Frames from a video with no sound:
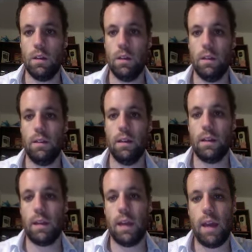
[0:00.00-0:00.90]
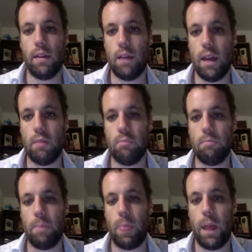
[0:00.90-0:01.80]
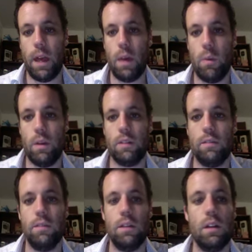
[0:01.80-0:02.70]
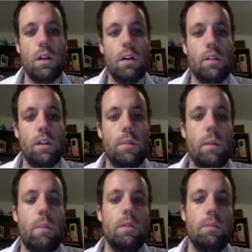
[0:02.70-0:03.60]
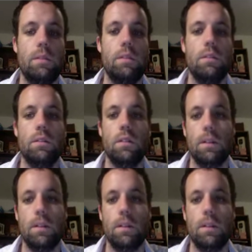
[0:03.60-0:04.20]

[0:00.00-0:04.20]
You can set count down, and when it gets to 0, it's going to pop up with a message.